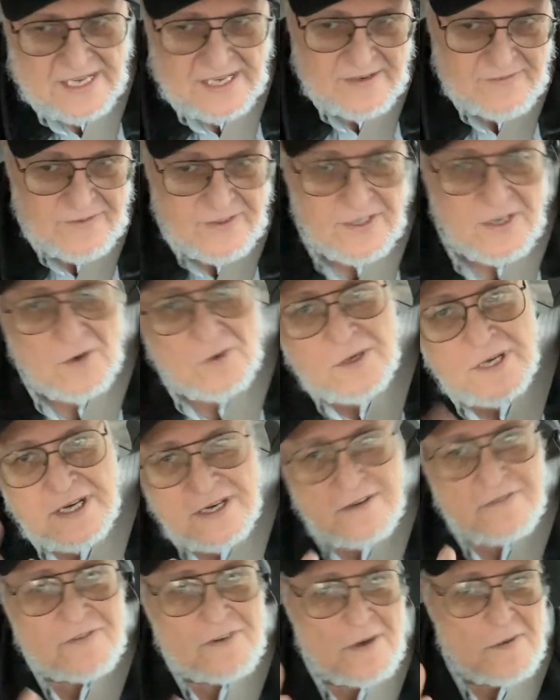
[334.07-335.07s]
if you don't
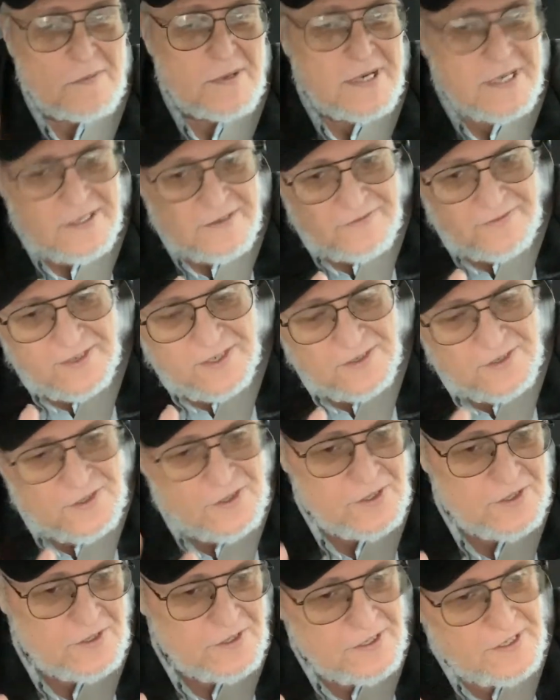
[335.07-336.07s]
hear from me in the
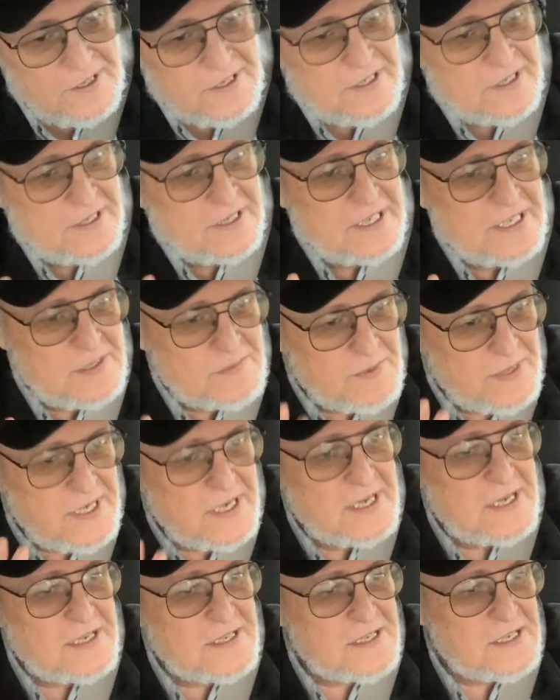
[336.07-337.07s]
future, it's
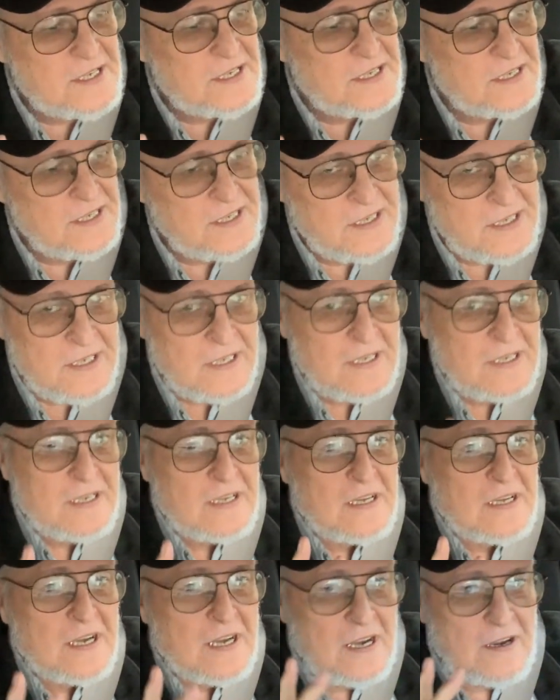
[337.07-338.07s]
because
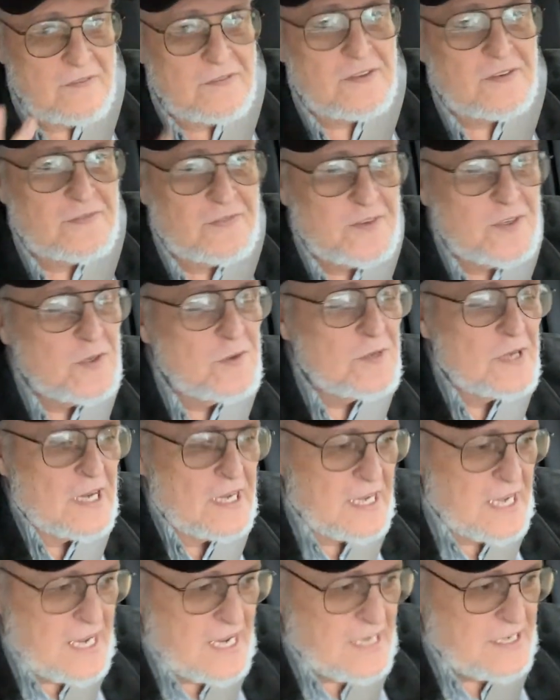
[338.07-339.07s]
of the food
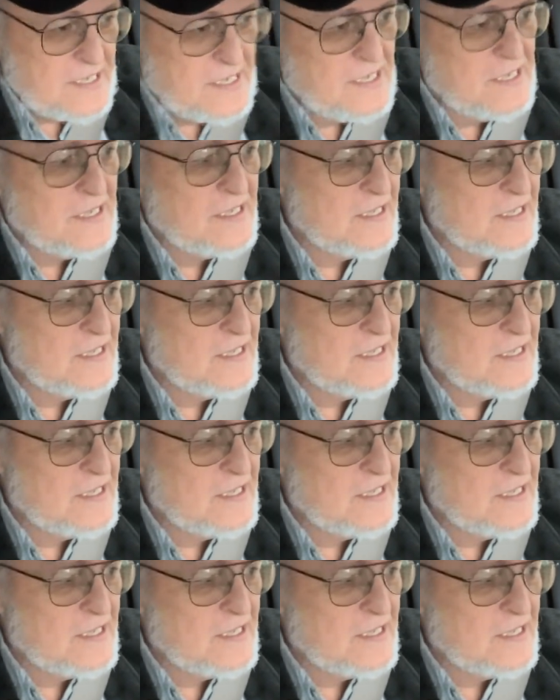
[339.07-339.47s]
I ate.